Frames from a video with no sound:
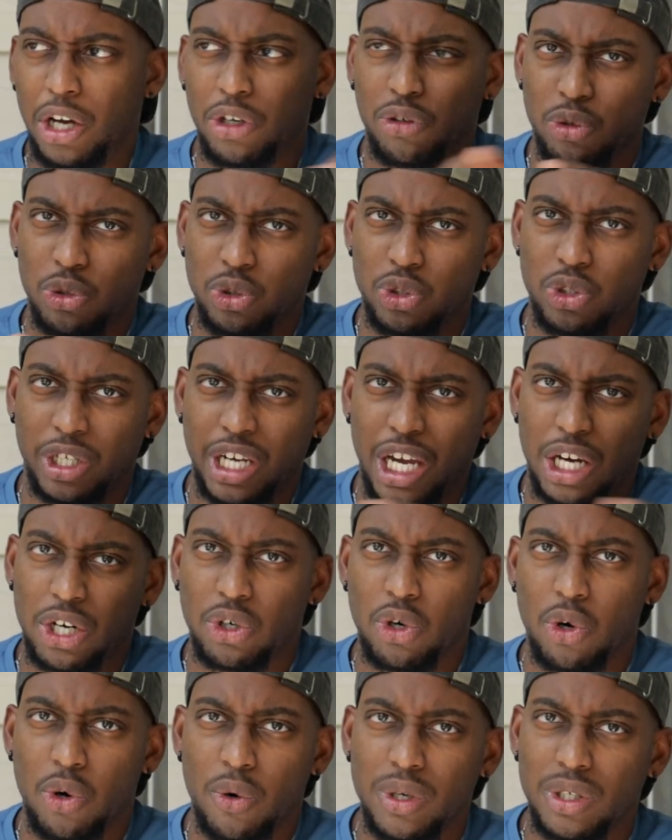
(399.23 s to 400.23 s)
cruiser
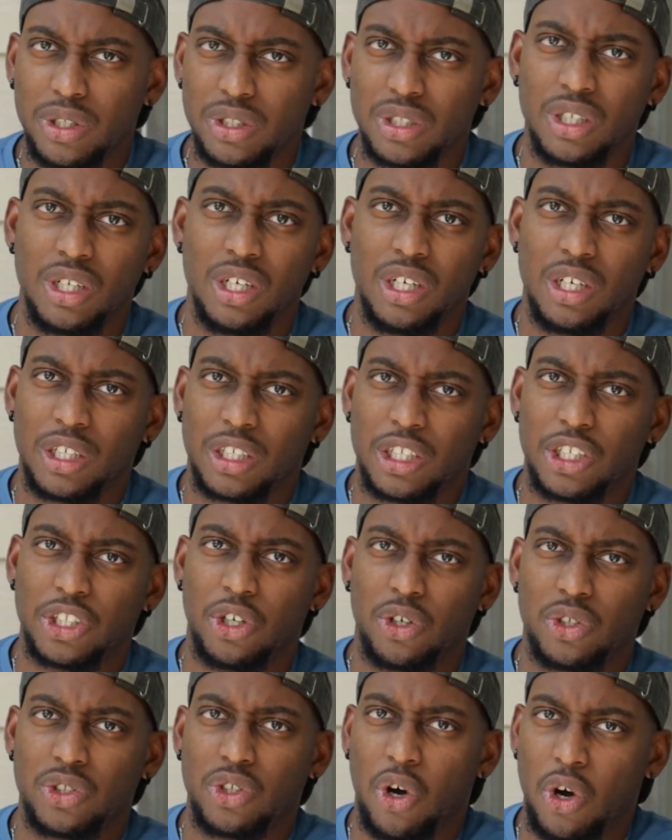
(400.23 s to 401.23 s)
categories, because
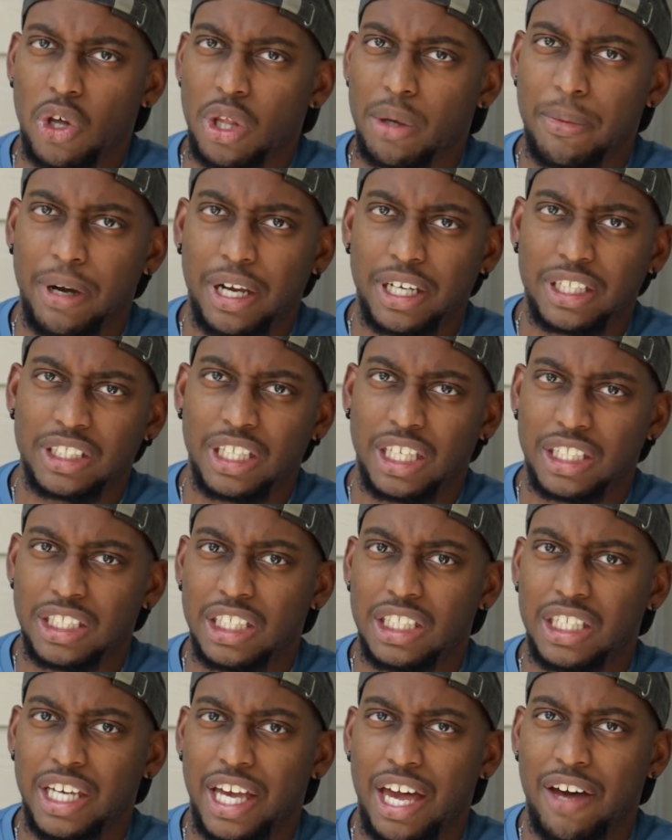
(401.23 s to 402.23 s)
those are the bikes that
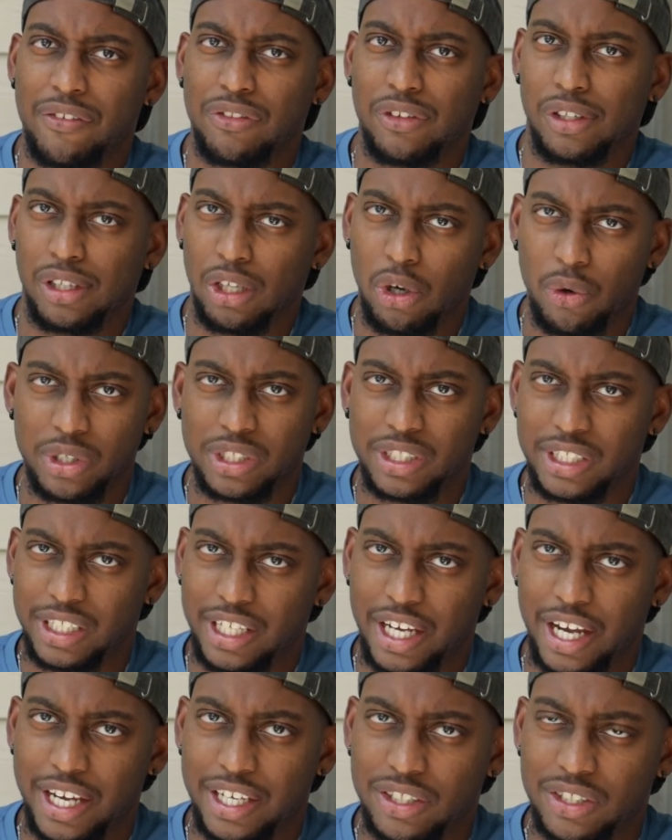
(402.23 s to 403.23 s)
tend to have the lowest seat
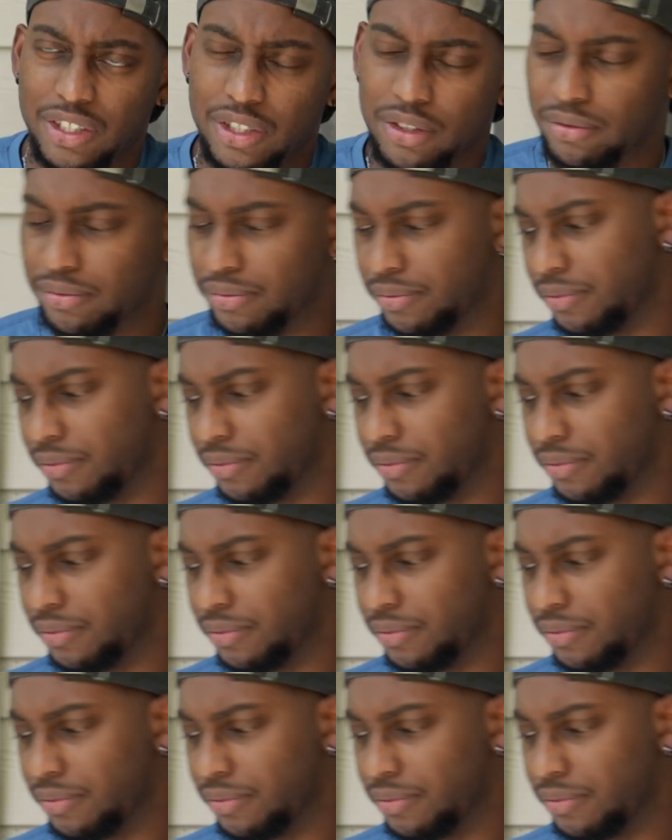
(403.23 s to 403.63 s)
heights.